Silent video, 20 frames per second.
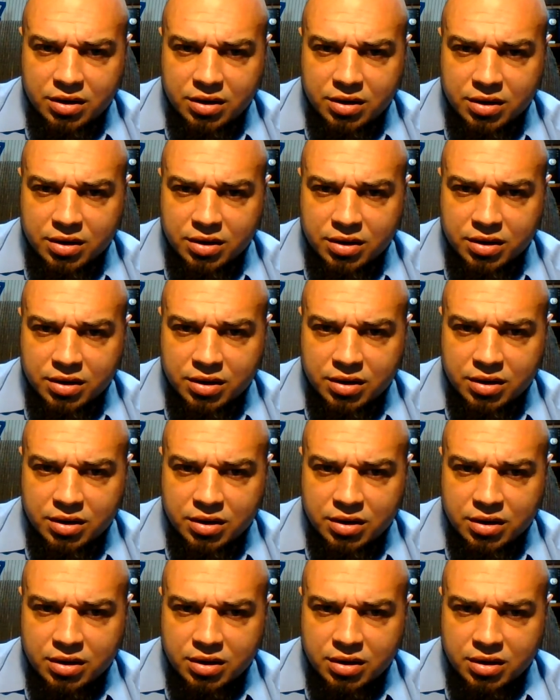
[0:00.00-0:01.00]

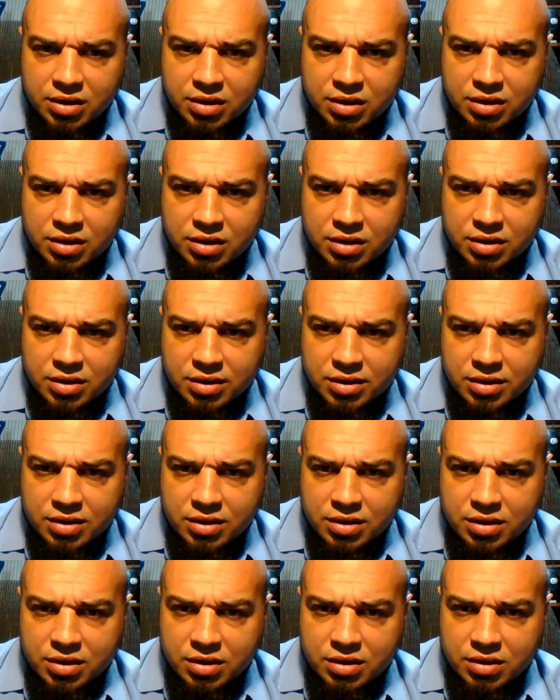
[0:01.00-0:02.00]

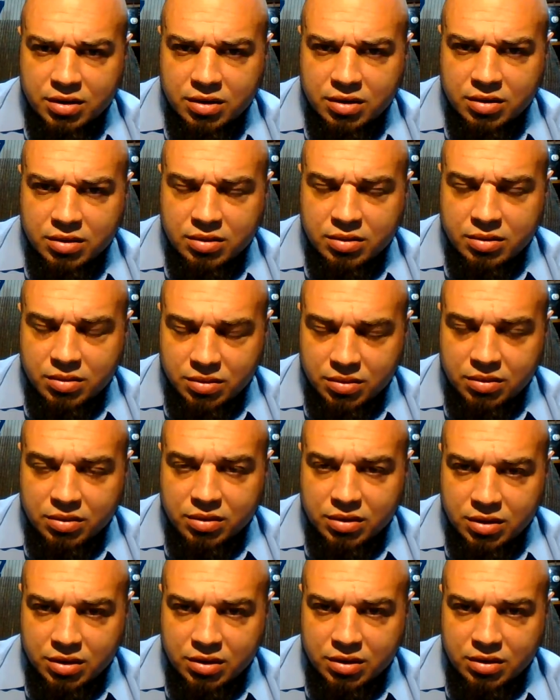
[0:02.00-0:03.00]

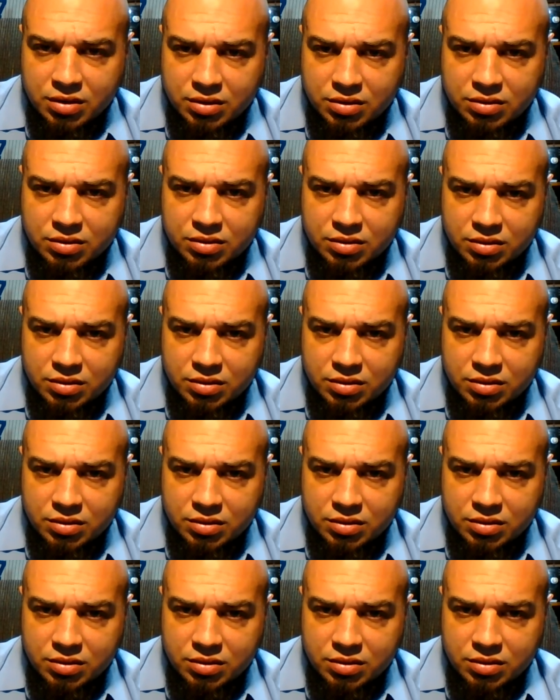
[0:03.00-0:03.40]
Nothing is said.